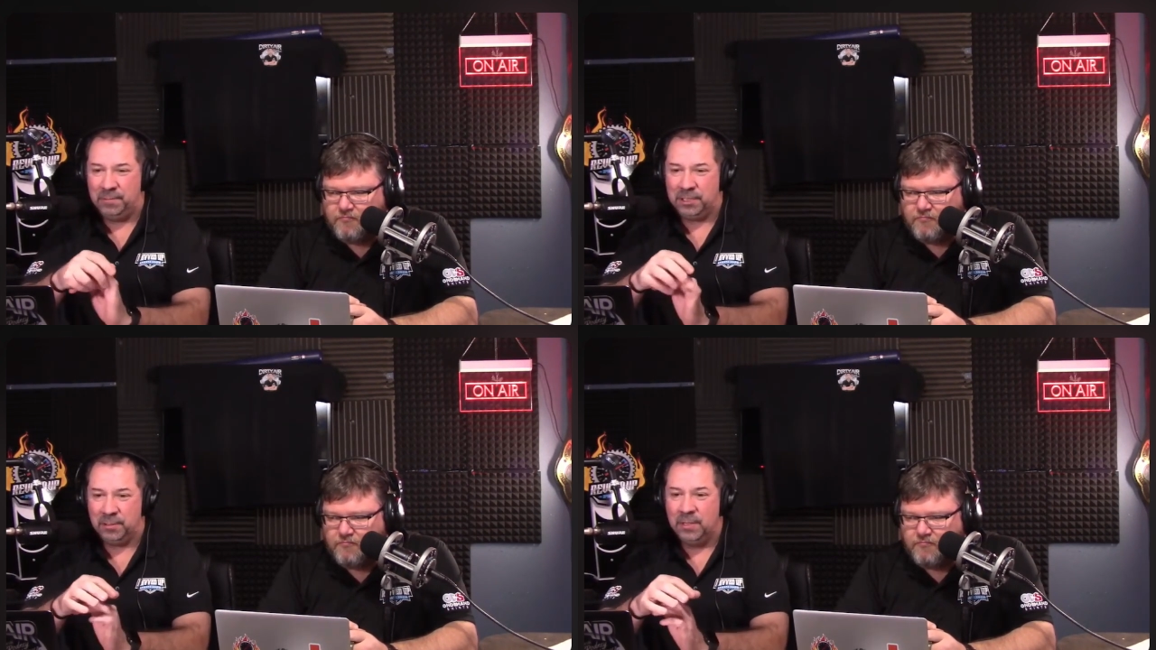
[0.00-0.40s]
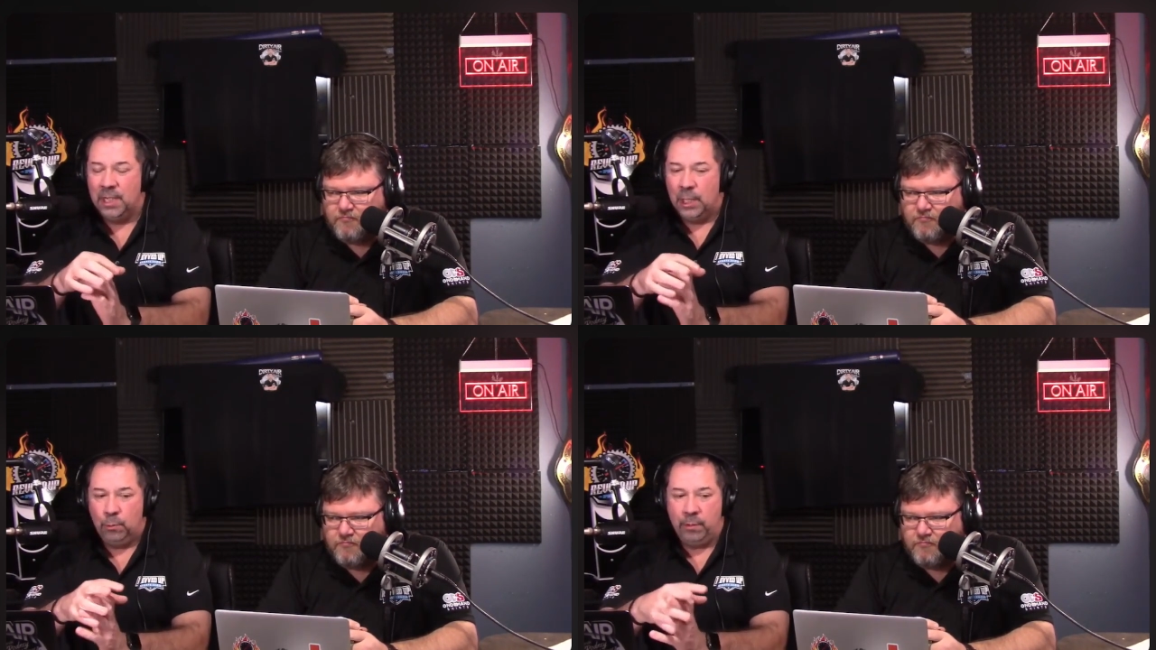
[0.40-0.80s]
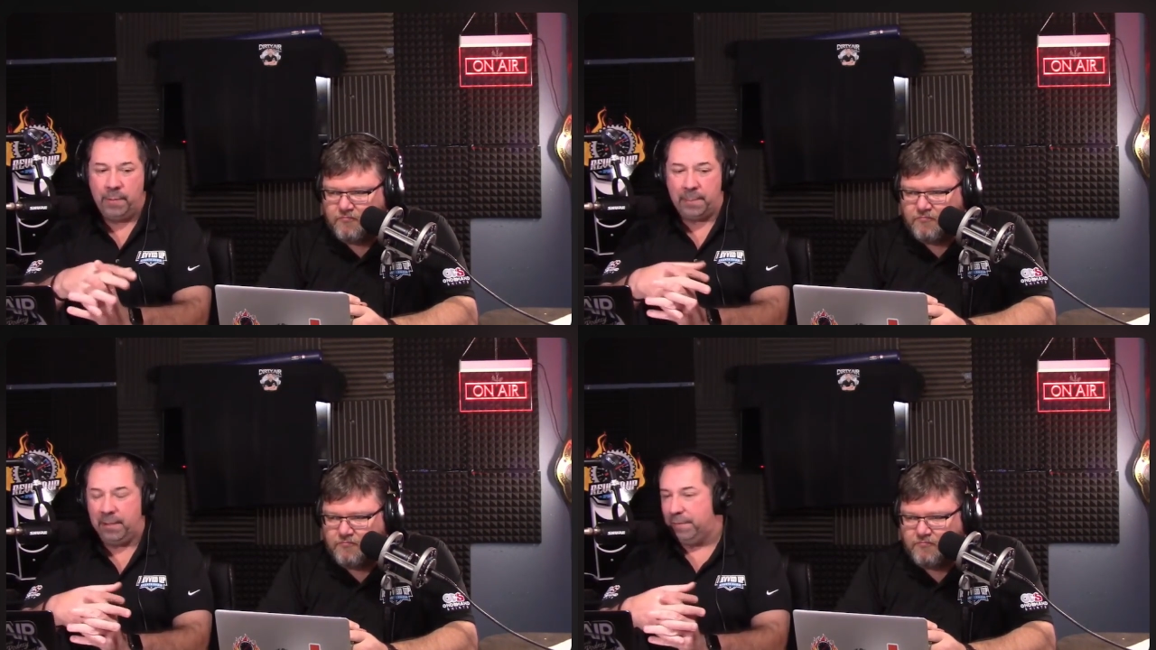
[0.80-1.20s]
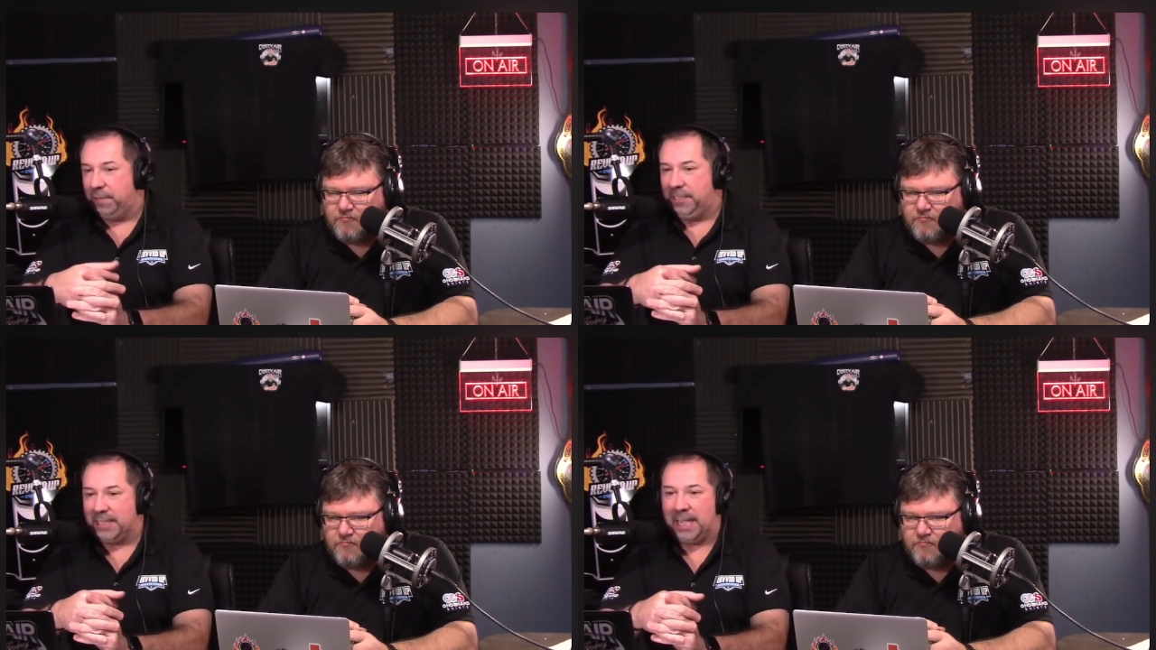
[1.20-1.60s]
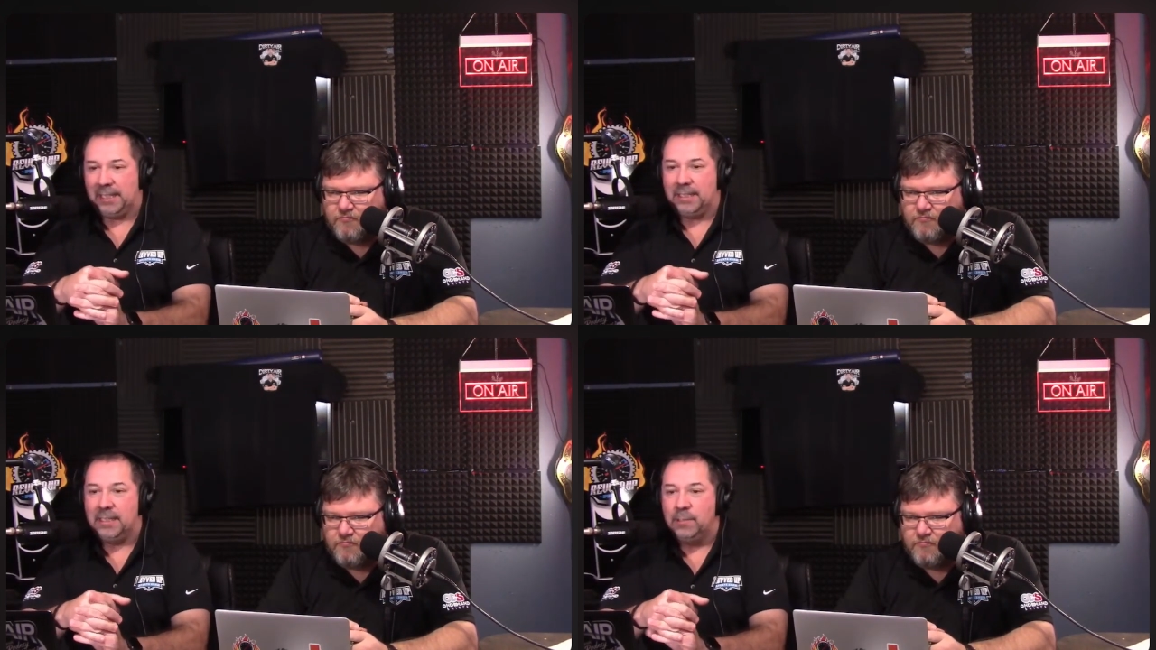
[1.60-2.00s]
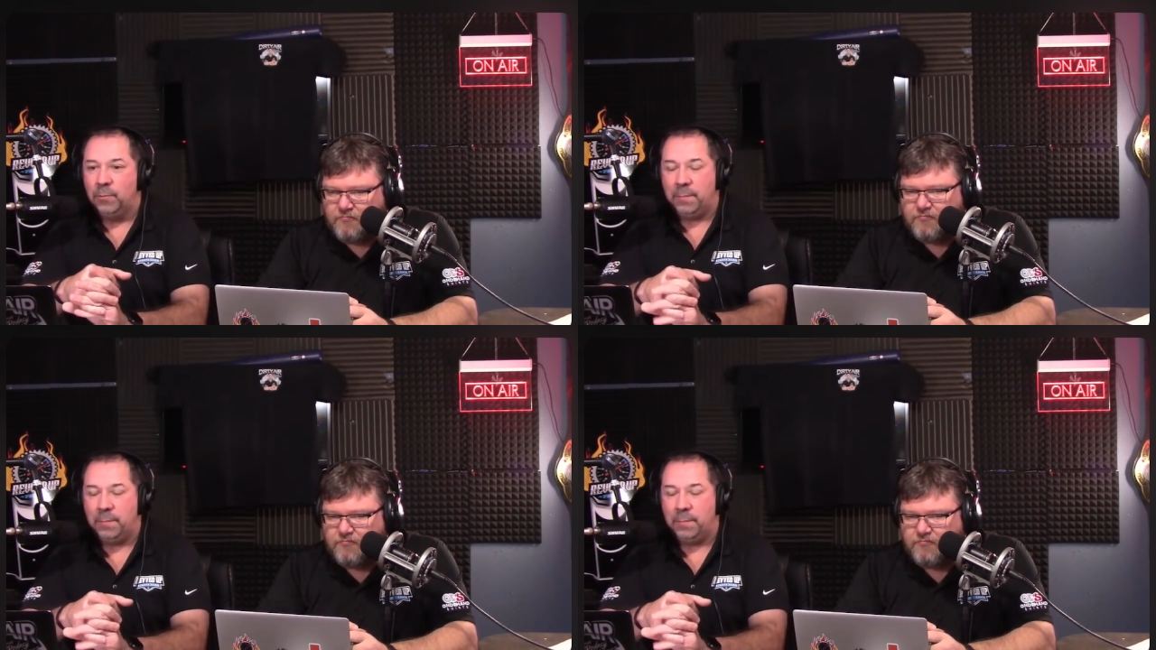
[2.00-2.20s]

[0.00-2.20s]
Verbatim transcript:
Speaker 1: So we might be freestyling we